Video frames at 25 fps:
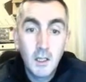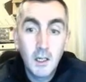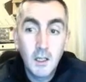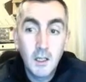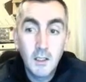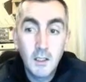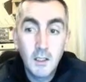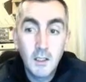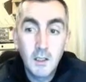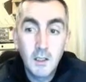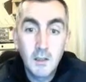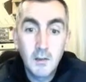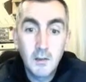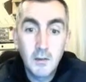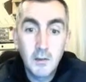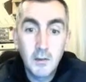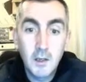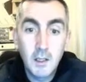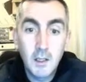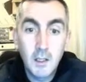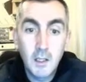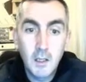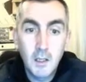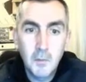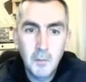another
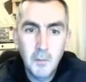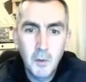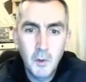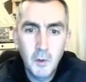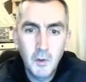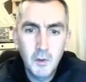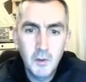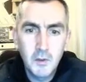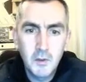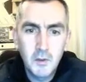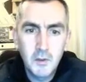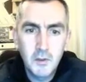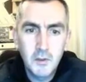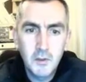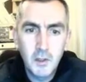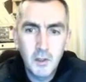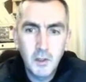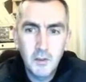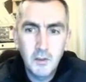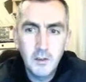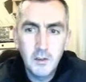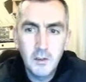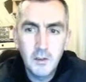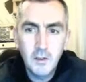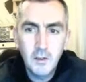file I put just
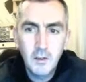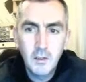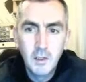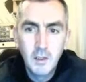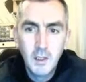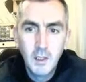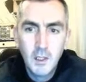under it.